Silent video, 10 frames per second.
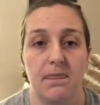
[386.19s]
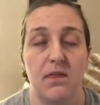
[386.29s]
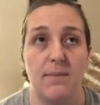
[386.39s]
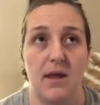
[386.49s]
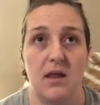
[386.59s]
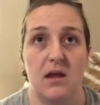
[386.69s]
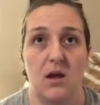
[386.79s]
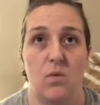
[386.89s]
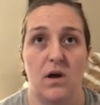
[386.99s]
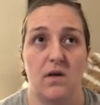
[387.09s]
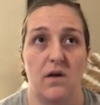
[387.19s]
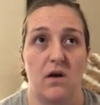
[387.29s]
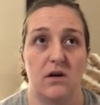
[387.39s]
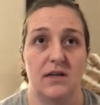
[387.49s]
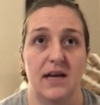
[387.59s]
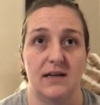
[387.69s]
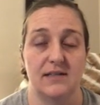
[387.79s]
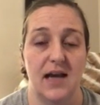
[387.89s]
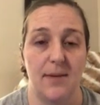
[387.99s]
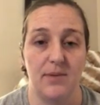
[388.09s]
depending on where the heart attack is
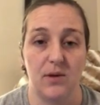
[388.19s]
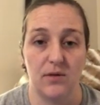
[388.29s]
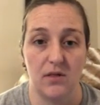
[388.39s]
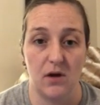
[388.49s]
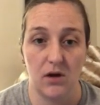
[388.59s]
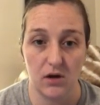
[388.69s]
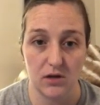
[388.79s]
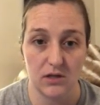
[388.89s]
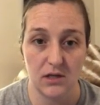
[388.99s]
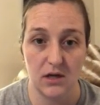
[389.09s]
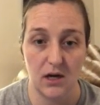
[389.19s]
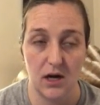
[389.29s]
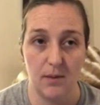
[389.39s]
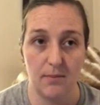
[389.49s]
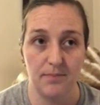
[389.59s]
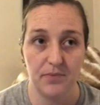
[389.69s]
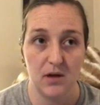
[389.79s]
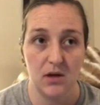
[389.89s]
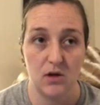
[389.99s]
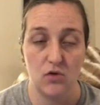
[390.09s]
happening within the heart.
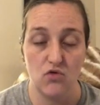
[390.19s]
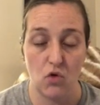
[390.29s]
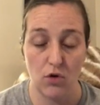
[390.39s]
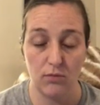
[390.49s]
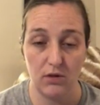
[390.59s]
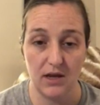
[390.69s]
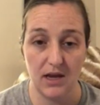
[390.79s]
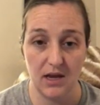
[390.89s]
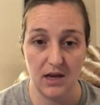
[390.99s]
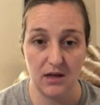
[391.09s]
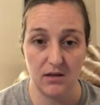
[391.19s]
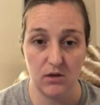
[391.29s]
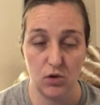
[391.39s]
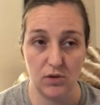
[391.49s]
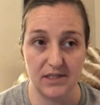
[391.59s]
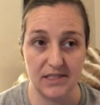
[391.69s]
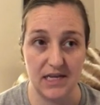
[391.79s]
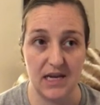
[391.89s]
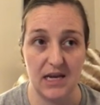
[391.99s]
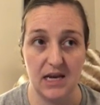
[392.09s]
Normally, you would
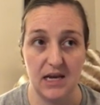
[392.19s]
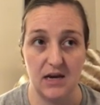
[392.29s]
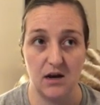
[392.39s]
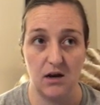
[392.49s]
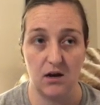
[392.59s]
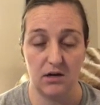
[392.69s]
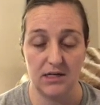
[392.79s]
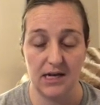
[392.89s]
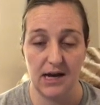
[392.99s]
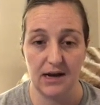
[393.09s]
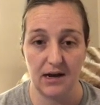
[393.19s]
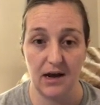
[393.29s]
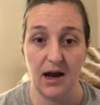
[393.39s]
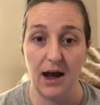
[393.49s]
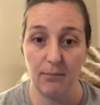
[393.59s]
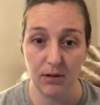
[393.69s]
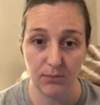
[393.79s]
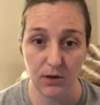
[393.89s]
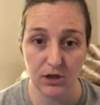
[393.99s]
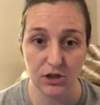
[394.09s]
see in a heart attack a high blood
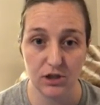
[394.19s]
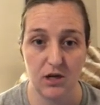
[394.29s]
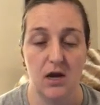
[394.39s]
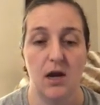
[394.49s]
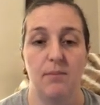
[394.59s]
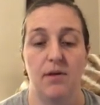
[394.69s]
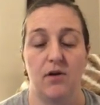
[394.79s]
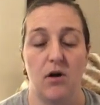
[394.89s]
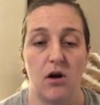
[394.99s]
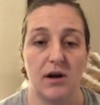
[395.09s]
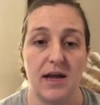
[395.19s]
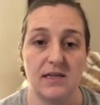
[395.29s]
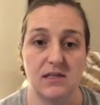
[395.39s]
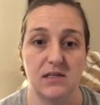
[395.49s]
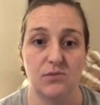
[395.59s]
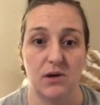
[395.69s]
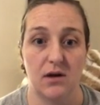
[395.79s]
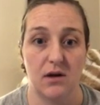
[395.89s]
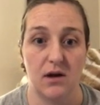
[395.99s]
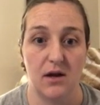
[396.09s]
pressure, but there are cases
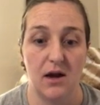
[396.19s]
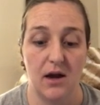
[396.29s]
where